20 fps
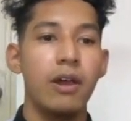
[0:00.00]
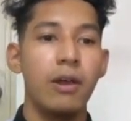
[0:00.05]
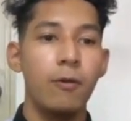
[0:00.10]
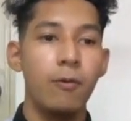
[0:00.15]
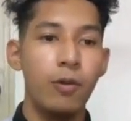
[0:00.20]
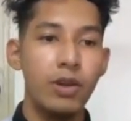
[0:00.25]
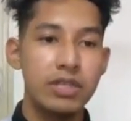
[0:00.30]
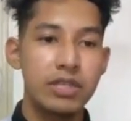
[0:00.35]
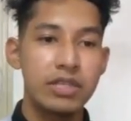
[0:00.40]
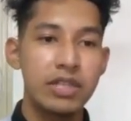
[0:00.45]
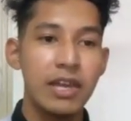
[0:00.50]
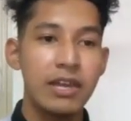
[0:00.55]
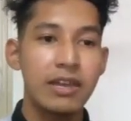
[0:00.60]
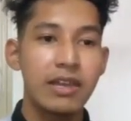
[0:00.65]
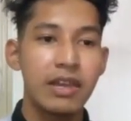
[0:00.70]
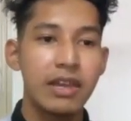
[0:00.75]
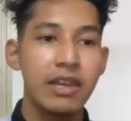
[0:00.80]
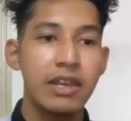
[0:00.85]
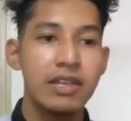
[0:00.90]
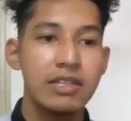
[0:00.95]

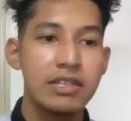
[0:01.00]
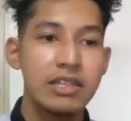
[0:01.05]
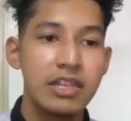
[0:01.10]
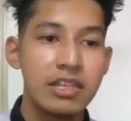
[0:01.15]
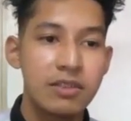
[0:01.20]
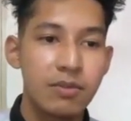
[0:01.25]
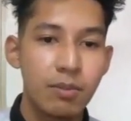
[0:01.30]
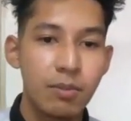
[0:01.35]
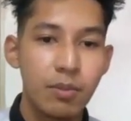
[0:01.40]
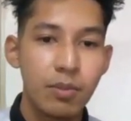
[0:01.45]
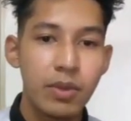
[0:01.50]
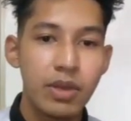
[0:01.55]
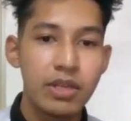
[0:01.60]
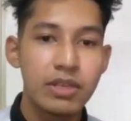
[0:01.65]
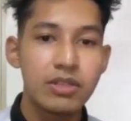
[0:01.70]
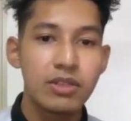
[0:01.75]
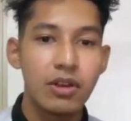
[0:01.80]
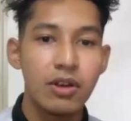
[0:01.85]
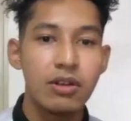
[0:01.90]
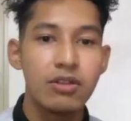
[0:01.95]
website can adjust
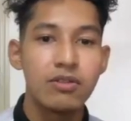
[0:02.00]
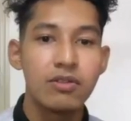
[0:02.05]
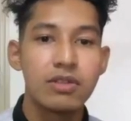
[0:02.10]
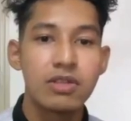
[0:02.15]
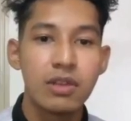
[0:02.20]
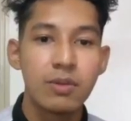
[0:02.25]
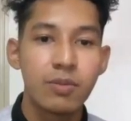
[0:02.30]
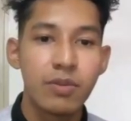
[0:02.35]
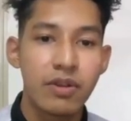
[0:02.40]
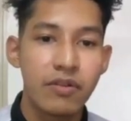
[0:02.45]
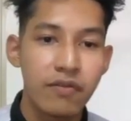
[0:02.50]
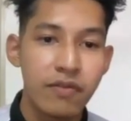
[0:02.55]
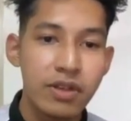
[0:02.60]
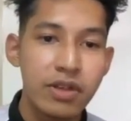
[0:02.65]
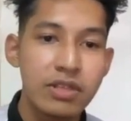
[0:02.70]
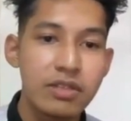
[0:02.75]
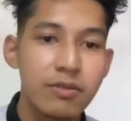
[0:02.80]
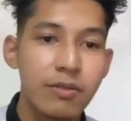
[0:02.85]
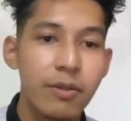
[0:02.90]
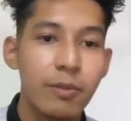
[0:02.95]
based on user
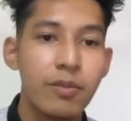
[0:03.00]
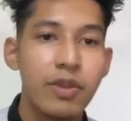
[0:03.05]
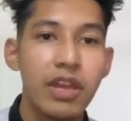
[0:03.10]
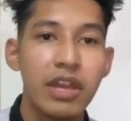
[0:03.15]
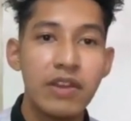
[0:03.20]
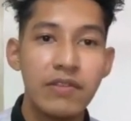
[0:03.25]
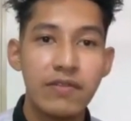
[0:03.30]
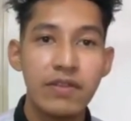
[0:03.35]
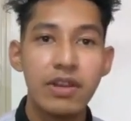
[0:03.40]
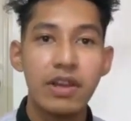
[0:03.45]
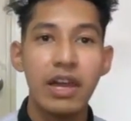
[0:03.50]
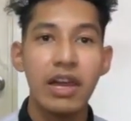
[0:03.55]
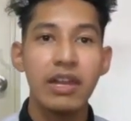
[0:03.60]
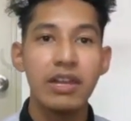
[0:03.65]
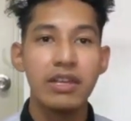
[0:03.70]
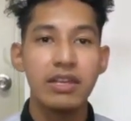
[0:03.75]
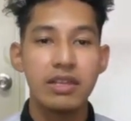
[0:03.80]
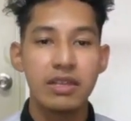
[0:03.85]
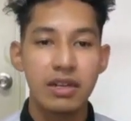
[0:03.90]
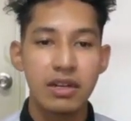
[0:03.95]
preference, behavior,
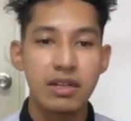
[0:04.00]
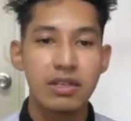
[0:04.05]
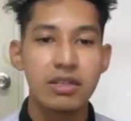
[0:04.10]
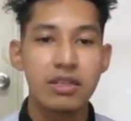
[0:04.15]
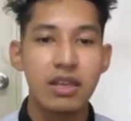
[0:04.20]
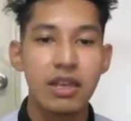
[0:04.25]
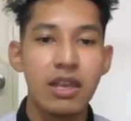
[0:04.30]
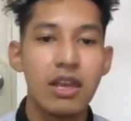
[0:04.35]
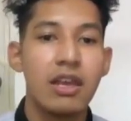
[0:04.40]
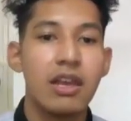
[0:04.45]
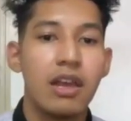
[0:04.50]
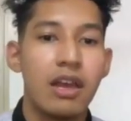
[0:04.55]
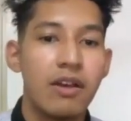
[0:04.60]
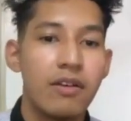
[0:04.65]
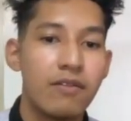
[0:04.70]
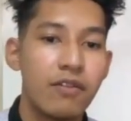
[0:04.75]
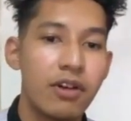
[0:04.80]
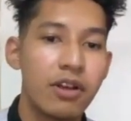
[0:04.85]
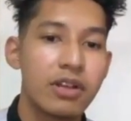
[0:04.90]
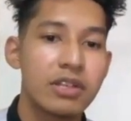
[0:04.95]
and interest.
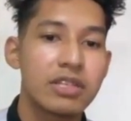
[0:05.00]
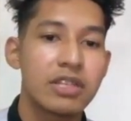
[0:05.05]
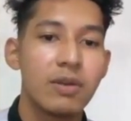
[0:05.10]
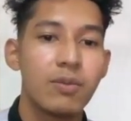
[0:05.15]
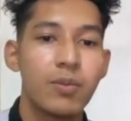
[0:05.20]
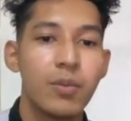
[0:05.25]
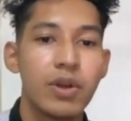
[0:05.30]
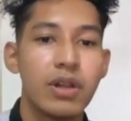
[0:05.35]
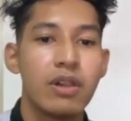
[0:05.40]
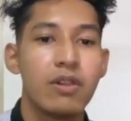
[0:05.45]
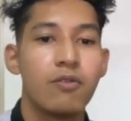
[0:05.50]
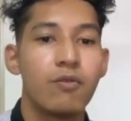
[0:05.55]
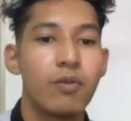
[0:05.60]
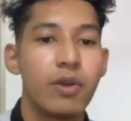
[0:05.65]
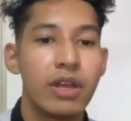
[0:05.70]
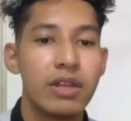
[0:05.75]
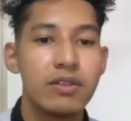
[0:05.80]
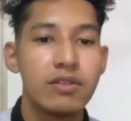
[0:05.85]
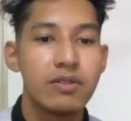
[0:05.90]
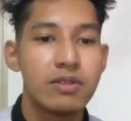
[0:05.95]
For example,
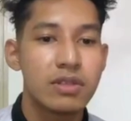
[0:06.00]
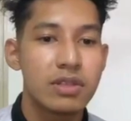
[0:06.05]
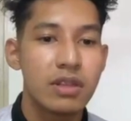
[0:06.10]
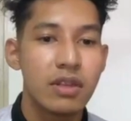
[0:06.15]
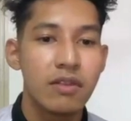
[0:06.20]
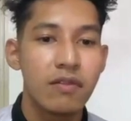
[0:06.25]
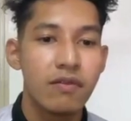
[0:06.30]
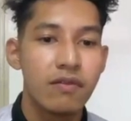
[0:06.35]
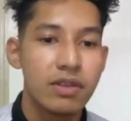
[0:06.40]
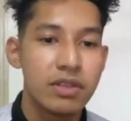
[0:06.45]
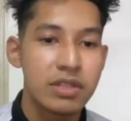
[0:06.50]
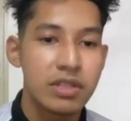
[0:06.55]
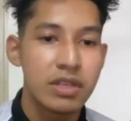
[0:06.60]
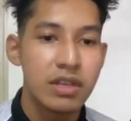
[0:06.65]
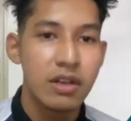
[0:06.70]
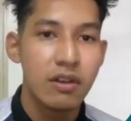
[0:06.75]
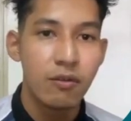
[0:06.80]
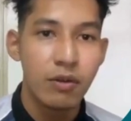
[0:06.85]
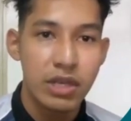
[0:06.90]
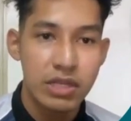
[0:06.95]
when users
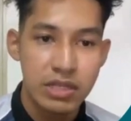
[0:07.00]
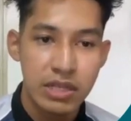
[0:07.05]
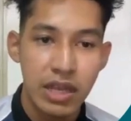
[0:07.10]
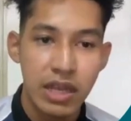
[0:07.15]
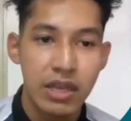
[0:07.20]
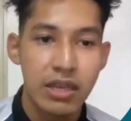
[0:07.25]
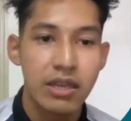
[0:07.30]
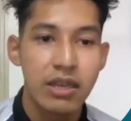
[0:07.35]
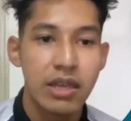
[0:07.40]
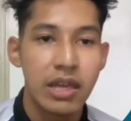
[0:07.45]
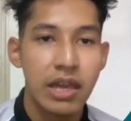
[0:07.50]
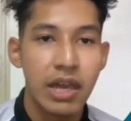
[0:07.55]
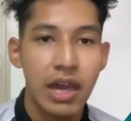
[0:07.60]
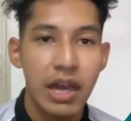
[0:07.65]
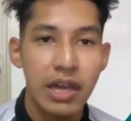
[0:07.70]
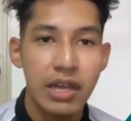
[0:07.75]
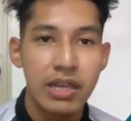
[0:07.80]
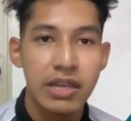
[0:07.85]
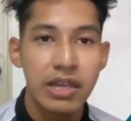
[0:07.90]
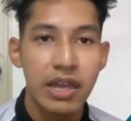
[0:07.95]
visit a website,
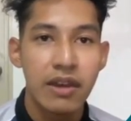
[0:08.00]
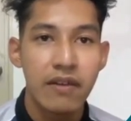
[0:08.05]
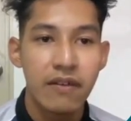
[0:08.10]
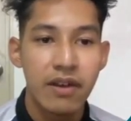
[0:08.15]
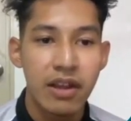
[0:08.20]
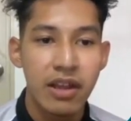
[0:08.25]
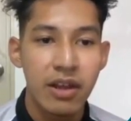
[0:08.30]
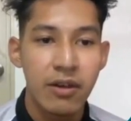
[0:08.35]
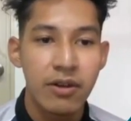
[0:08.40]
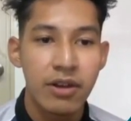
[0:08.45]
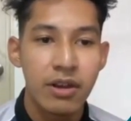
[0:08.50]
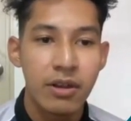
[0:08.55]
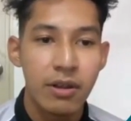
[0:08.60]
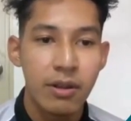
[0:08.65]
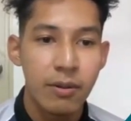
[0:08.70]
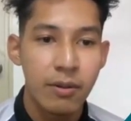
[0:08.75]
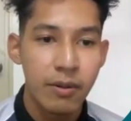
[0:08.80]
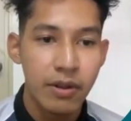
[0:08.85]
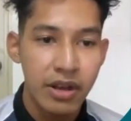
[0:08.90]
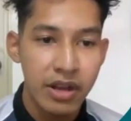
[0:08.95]
AI can
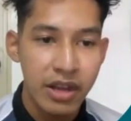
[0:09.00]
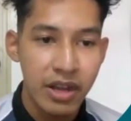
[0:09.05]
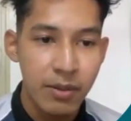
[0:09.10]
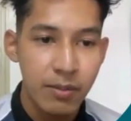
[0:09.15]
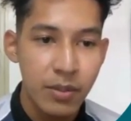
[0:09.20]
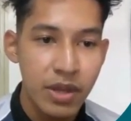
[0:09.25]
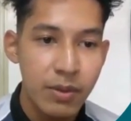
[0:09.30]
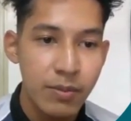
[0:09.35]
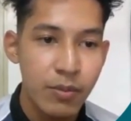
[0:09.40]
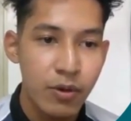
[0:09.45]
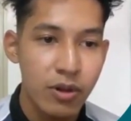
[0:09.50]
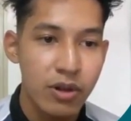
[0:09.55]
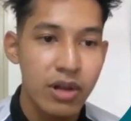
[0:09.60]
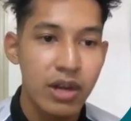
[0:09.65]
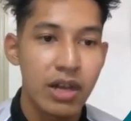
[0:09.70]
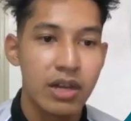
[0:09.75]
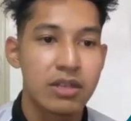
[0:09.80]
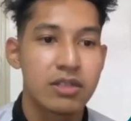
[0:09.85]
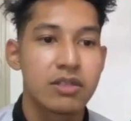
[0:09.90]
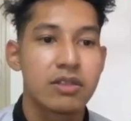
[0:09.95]
recommend
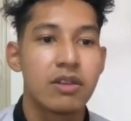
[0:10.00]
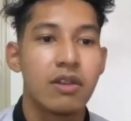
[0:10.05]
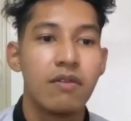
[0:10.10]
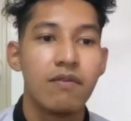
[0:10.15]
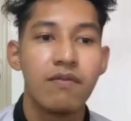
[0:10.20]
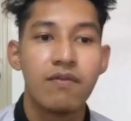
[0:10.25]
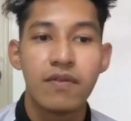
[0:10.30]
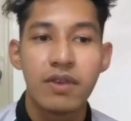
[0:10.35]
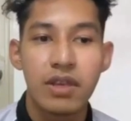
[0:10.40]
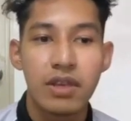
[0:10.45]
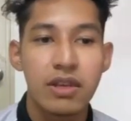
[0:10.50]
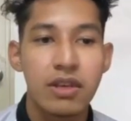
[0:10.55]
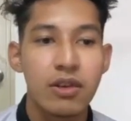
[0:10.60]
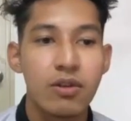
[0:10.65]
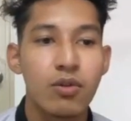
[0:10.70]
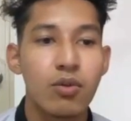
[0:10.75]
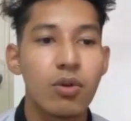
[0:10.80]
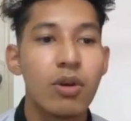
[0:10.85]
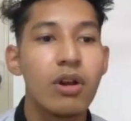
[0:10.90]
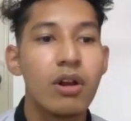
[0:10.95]
products,
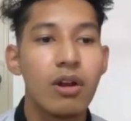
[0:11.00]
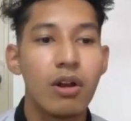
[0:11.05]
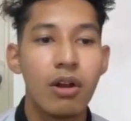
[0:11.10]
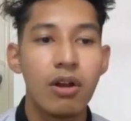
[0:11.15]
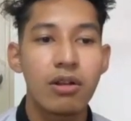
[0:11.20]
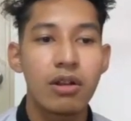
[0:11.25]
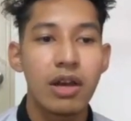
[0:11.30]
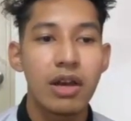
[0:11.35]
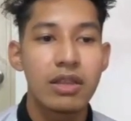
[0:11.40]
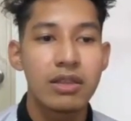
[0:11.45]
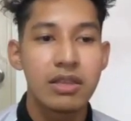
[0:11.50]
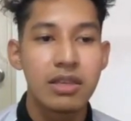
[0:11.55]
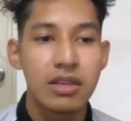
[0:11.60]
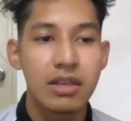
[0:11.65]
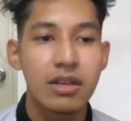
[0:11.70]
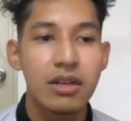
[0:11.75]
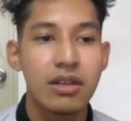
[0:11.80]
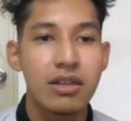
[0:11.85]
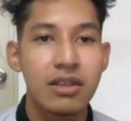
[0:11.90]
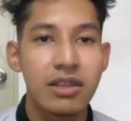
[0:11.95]
video, or
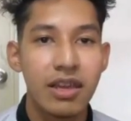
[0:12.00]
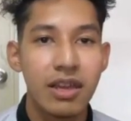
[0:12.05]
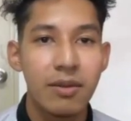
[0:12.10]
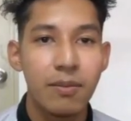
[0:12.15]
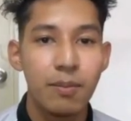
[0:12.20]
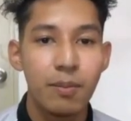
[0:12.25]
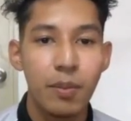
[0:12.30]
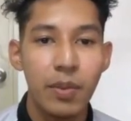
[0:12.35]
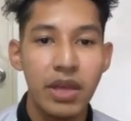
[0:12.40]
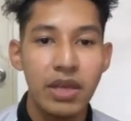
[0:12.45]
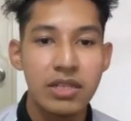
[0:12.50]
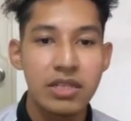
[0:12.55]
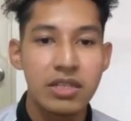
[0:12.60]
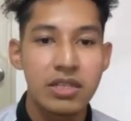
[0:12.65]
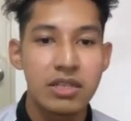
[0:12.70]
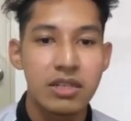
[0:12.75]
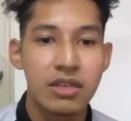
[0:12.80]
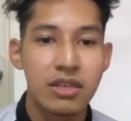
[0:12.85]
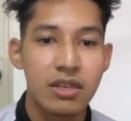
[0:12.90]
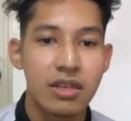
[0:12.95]
articles that
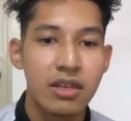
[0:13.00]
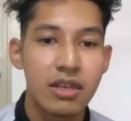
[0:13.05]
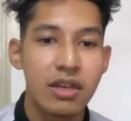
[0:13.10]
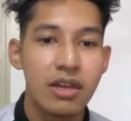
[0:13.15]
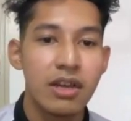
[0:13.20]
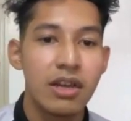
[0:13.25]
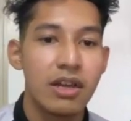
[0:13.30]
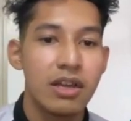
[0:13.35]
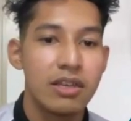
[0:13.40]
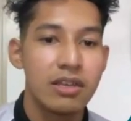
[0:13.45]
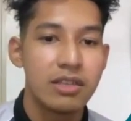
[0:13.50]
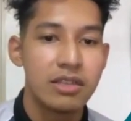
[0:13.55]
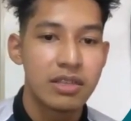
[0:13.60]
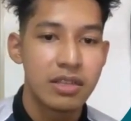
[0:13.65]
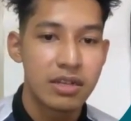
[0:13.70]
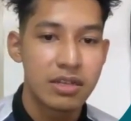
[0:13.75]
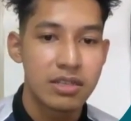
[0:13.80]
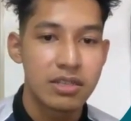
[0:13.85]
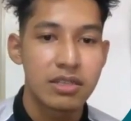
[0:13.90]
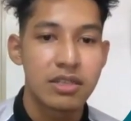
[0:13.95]
match their
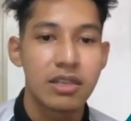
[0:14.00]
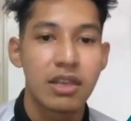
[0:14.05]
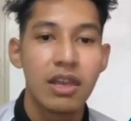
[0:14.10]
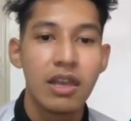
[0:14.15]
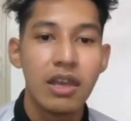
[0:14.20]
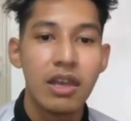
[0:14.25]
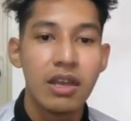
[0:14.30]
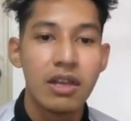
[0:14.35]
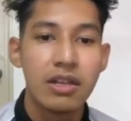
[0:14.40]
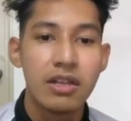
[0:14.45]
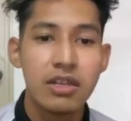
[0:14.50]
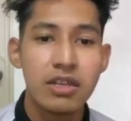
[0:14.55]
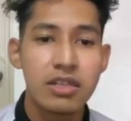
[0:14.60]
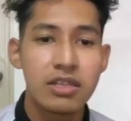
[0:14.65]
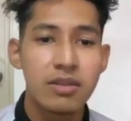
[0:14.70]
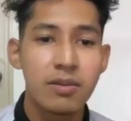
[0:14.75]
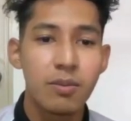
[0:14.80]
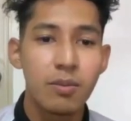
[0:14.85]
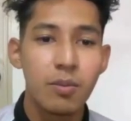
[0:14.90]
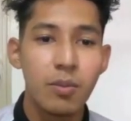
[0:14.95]
interests.
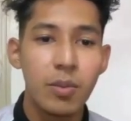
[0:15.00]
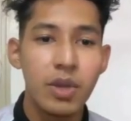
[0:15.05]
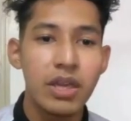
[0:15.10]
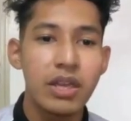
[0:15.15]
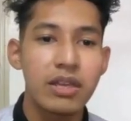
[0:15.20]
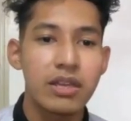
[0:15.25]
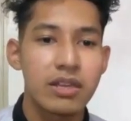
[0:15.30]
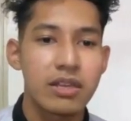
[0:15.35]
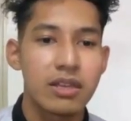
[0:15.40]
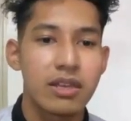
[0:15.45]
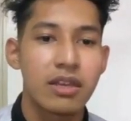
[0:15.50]
This makes